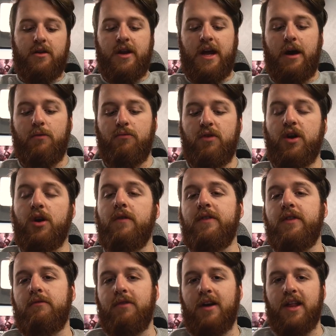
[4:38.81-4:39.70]
Now,
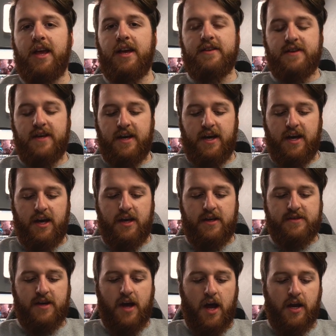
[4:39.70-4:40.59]
Recover the Relics
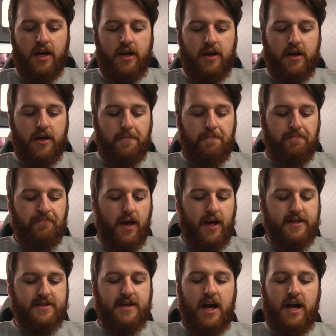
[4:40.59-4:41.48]
is kind of
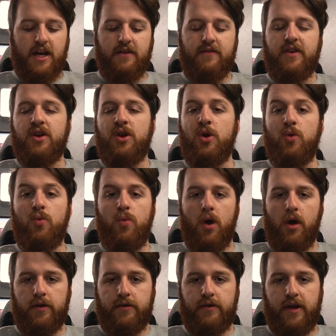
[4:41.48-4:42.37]
a new
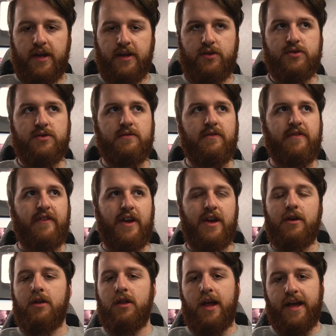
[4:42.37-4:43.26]
one. It doesn't
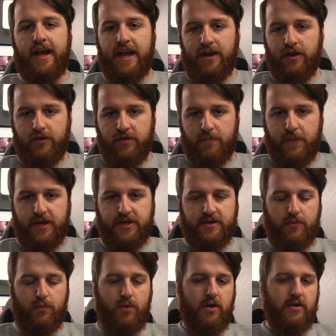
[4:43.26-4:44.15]
feel like any other
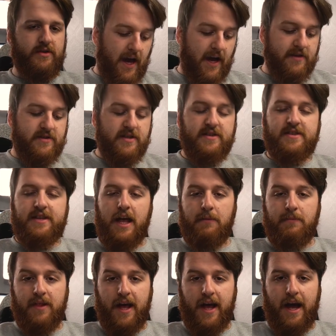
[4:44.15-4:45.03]
mission. It has the
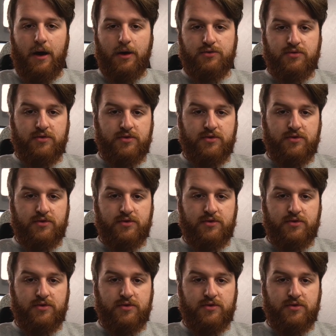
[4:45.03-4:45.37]
same layout as